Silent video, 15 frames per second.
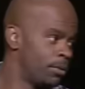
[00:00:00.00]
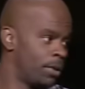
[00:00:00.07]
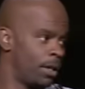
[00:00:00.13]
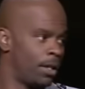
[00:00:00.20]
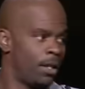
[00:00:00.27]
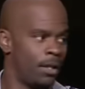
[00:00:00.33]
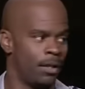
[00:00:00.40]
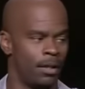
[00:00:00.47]
I would
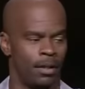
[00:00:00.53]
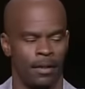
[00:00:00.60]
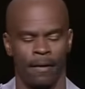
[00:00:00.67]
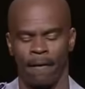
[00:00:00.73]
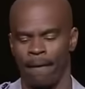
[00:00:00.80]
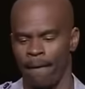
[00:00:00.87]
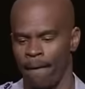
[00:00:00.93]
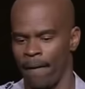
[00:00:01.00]
take care
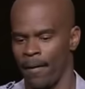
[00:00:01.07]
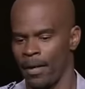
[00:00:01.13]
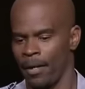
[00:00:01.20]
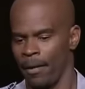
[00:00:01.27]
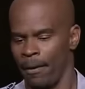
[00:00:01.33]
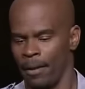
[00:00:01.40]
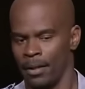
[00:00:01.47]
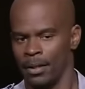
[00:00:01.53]

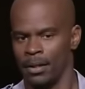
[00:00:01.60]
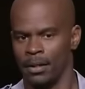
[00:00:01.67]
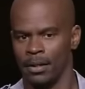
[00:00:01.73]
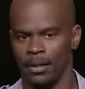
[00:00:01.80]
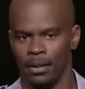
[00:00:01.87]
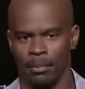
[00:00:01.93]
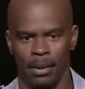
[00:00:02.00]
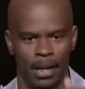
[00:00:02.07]

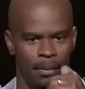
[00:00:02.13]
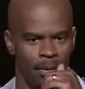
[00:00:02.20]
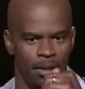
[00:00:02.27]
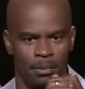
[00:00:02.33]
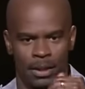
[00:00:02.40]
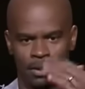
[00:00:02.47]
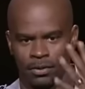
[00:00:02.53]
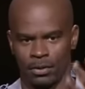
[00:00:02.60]
of the baby
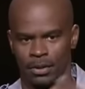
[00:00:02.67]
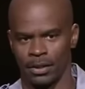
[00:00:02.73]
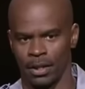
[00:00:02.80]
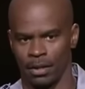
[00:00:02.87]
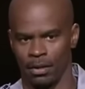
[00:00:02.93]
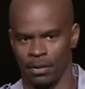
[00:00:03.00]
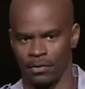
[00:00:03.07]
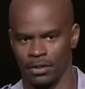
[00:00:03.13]
and make sure
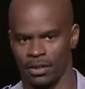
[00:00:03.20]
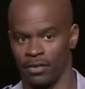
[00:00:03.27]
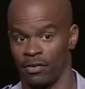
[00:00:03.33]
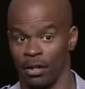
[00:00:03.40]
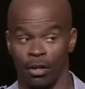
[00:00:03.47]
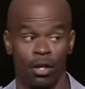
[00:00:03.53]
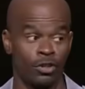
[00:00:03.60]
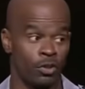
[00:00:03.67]
she had all of her stuff.
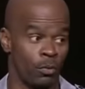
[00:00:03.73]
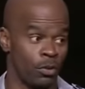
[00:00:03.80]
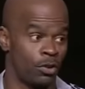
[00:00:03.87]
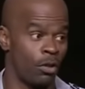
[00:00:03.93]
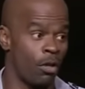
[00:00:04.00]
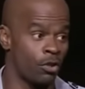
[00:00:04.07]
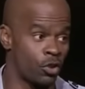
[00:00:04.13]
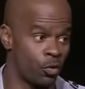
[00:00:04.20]
And I also would
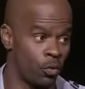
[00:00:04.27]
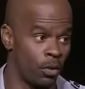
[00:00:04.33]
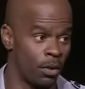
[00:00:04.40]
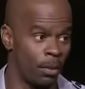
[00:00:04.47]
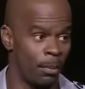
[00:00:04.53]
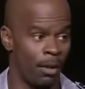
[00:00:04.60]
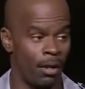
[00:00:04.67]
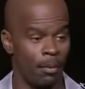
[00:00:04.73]
talk to
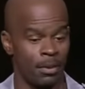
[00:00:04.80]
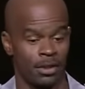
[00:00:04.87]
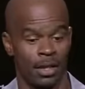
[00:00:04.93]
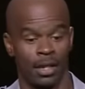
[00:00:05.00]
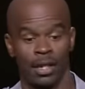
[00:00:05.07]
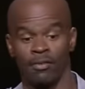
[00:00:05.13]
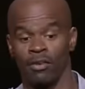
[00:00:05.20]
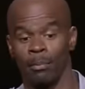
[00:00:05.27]
her about how much
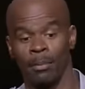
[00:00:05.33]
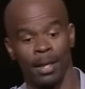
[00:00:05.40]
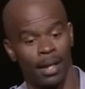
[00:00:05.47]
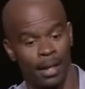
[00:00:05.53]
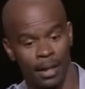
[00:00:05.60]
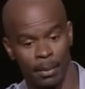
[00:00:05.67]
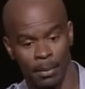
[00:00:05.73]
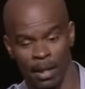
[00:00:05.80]
I love her
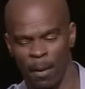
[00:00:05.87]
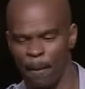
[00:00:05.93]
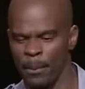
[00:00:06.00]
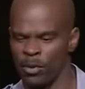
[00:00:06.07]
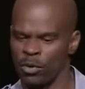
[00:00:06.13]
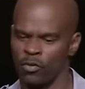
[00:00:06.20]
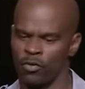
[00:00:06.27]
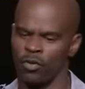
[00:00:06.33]
mom and how
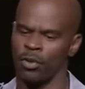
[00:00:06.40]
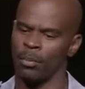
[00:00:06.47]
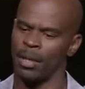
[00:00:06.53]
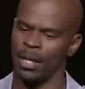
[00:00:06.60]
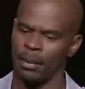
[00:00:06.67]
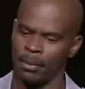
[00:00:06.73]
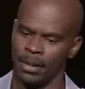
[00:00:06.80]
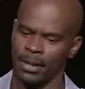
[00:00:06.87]
beautiful her
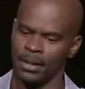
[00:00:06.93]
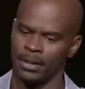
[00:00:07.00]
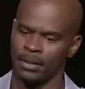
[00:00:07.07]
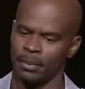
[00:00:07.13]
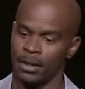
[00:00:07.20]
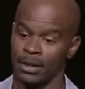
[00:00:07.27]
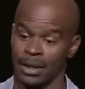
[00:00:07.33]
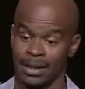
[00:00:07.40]
mom is,
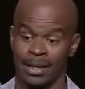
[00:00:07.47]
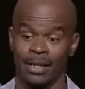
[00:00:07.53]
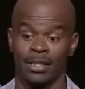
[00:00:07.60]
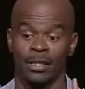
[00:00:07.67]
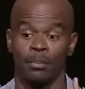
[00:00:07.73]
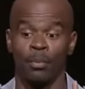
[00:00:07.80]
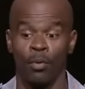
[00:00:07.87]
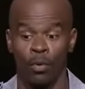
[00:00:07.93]
because I think
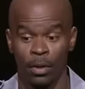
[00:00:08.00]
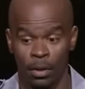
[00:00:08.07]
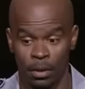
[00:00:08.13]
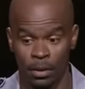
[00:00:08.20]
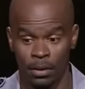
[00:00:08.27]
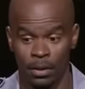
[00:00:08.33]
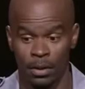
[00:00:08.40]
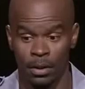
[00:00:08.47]
it's
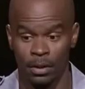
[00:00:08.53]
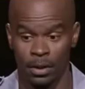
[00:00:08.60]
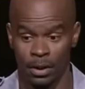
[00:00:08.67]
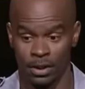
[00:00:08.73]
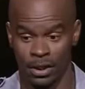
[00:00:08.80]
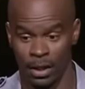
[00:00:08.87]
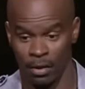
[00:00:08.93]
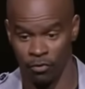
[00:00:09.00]
important that
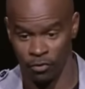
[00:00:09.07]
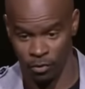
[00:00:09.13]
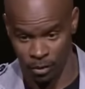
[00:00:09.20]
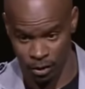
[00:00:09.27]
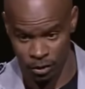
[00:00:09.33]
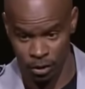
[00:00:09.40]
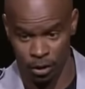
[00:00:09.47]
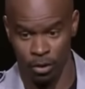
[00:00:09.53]
a child feel
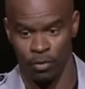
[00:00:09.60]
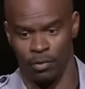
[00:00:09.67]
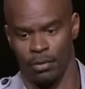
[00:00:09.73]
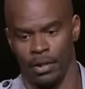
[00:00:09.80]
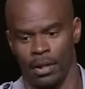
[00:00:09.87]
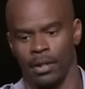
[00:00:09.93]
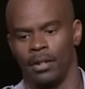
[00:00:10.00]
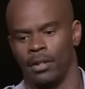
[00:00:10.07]
that
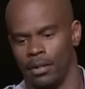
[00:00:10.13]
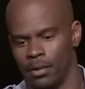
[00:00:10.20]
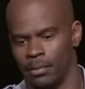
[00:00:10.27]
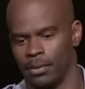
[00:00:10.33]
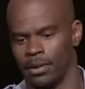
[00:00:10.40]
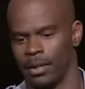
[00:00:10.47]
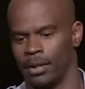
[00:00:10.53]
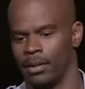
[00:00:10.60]
security. You know
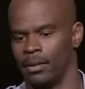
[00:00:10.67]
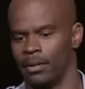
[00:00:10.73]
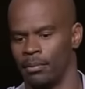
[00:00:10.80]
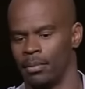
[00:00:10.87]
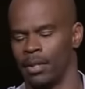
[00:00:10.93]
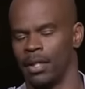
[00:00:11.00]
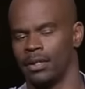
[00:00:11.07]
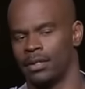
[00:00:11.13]
what I'm saying?
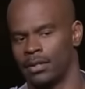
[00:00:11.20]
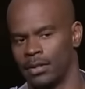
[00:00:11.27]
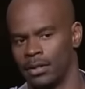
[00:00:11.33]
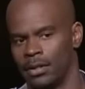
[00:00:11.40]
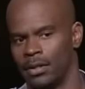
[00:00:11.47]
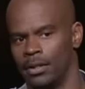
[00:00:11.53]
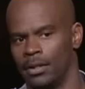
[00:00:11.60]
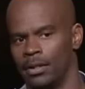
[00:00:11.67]

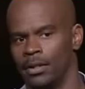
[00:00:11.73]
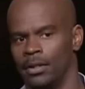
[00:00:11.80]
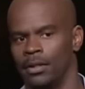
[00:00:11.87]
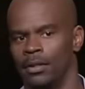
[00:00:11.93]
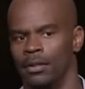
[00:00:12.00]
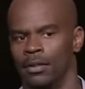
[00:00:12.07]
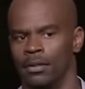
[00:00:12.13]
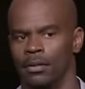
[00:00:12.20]
Plus,
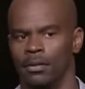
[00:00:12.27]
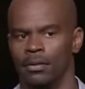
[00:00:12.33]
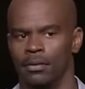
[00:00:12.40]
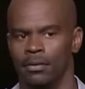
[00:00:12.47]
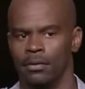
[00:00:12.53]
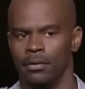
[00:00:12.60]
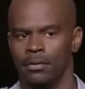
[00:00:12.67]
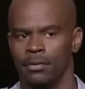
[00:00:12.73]
you know,
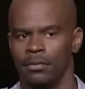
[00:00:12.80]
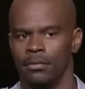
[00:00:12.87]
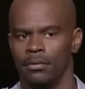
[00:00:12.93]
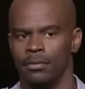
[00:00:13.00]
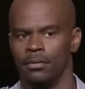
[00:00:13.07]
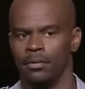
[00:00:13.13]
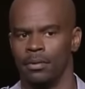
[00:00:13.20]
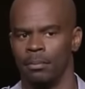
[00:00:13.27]

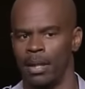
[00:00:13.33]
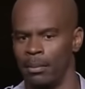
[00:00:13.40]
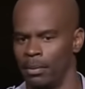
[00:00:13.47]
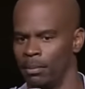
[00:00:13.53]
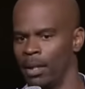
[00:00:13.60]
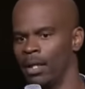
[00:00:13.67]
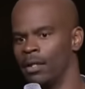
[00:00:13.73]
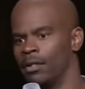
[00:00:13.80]
the baby
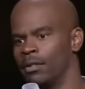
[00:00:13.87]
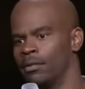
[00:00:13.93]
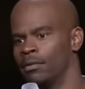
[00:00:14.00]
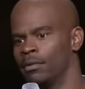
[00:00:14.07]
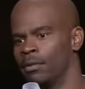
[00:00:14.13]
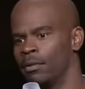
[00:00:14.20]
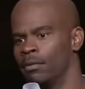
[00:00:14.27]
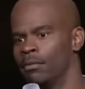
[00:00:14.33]
monitor
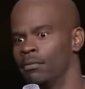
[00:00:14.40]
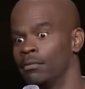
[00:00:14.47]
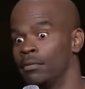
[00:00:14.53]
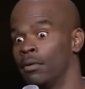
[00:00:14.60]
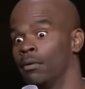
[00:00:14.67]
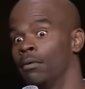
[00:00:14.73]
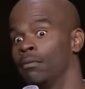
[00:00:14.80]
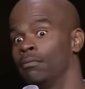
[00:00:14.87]
was on,
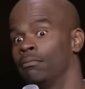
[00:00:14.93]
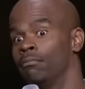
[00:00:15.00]
so.